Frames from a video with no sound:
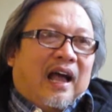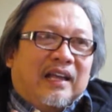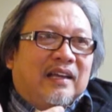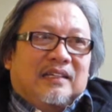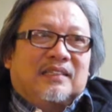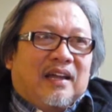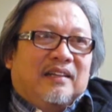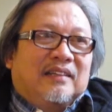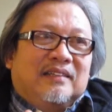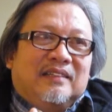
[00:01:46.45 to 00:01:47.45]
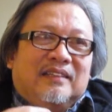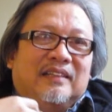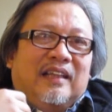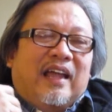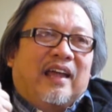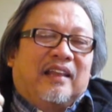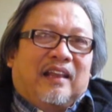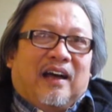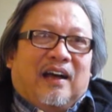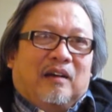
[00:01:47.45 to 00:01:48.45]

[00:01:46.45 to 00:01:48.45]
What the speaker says: I get excited. And